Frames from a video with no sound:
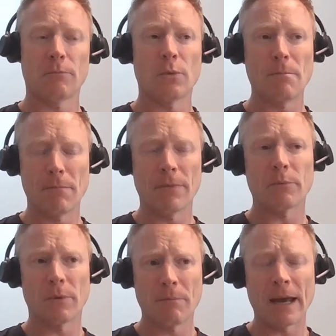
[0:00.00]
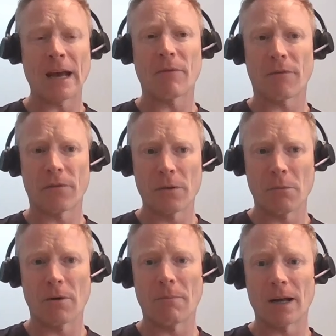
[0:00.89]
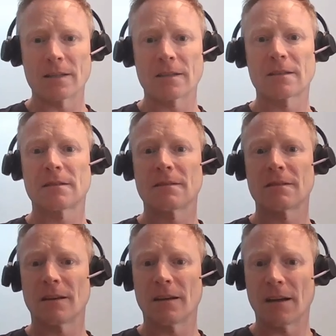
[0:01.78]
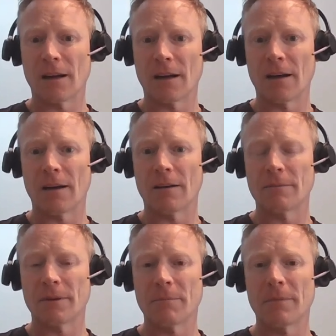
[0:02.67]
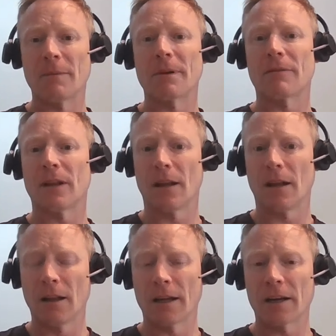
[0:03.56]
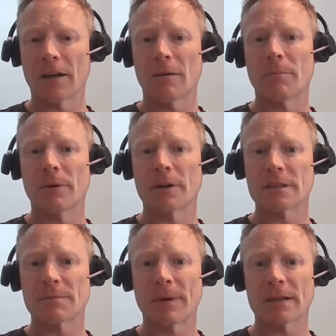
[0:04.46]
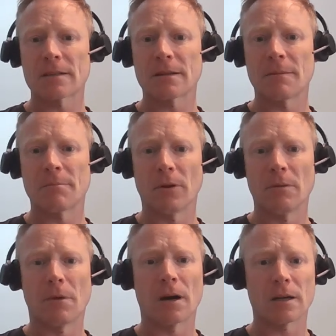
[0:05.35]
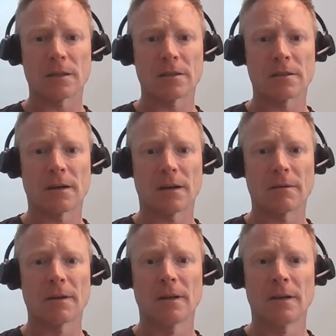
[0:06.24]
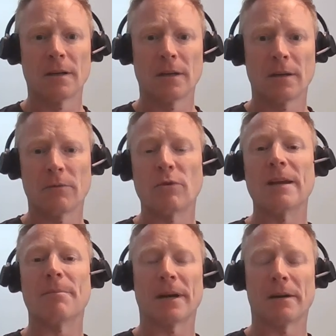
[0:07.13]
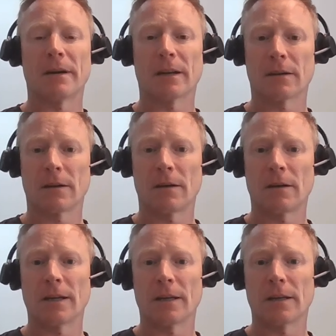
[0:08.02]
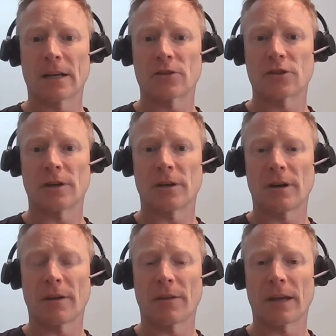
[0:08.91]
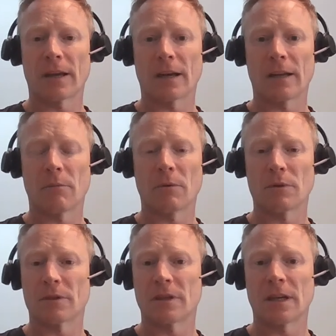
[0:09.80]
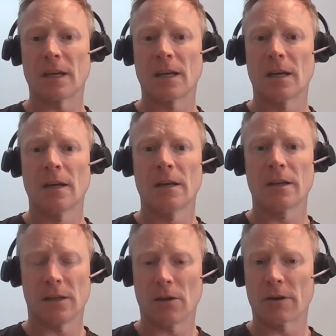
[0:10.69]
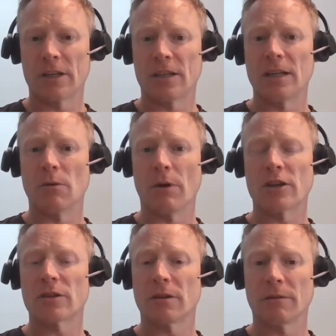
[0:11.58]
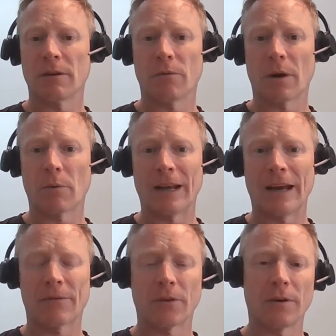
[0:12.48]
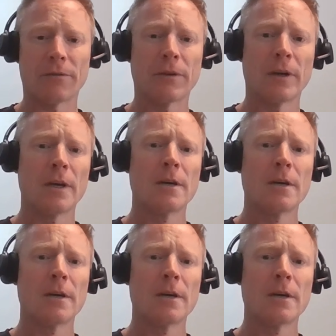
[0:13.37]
We, we may have a few more months, uh, a bit of a lull here, but expect a bull market to start reappearing early next year, I think, and then we will see you know continuation of, of where we left off.